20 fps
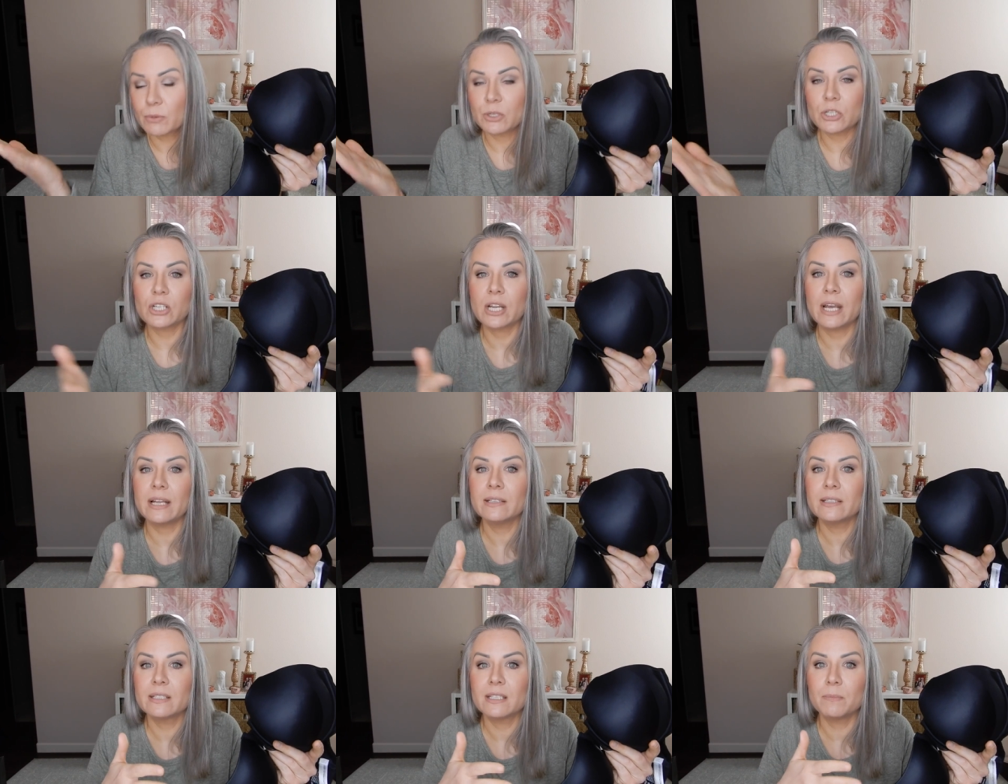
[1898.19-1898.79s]
which
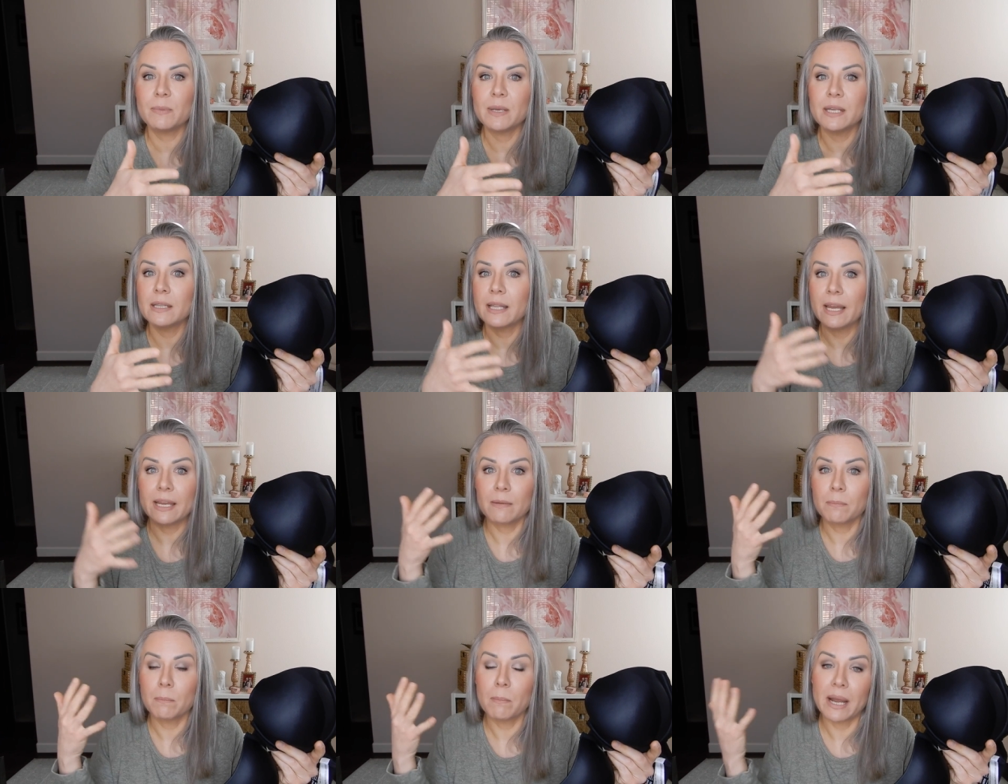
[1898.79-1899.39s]
tends to be
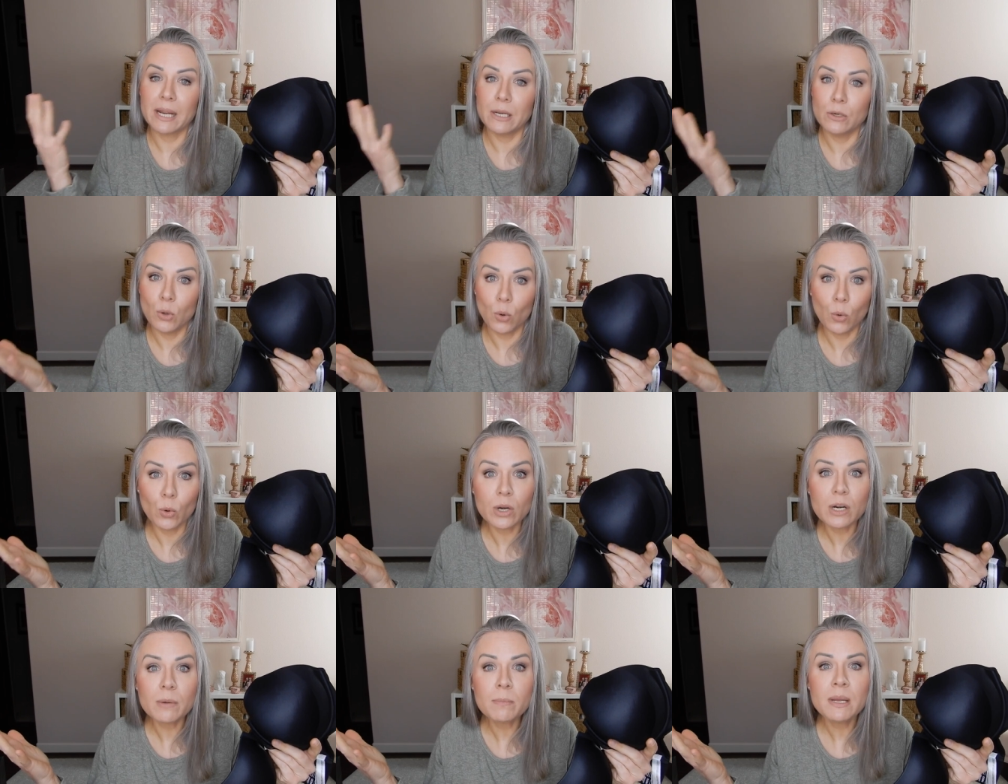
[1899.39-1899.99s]
like my
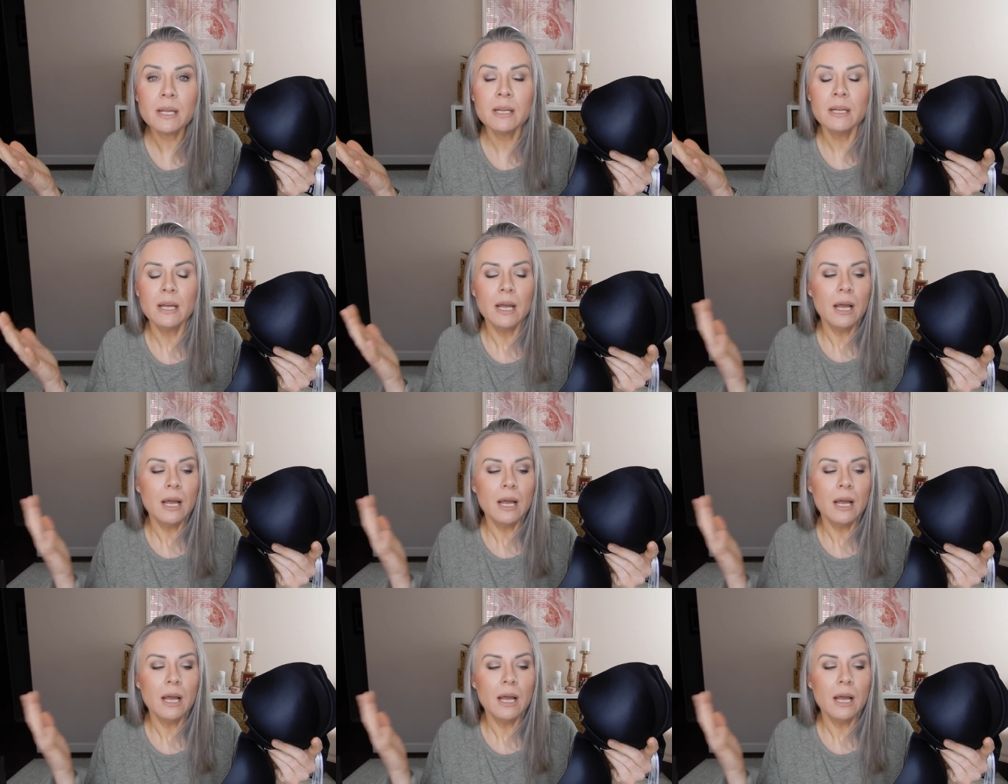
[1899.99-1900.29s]
norm.